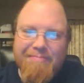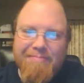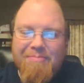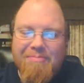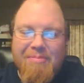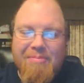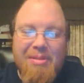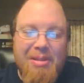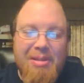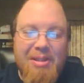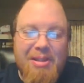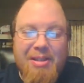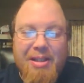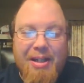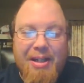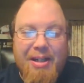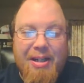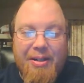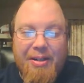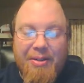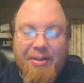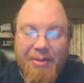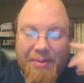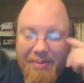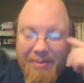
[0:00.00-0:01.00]
which is kind
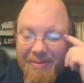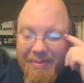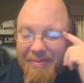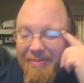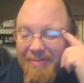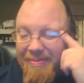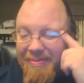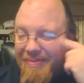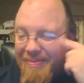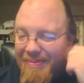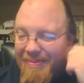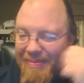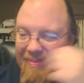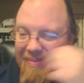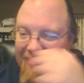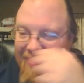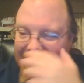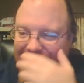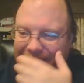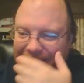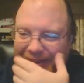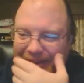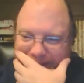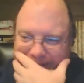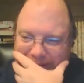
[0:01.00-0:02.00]
of cool.
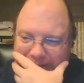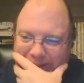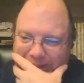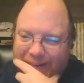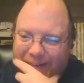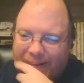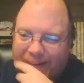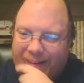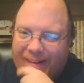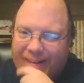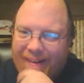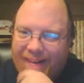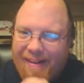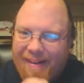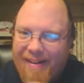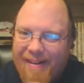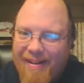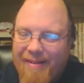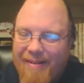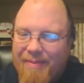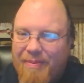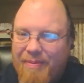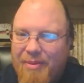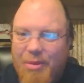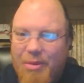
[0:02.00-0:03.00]
Um,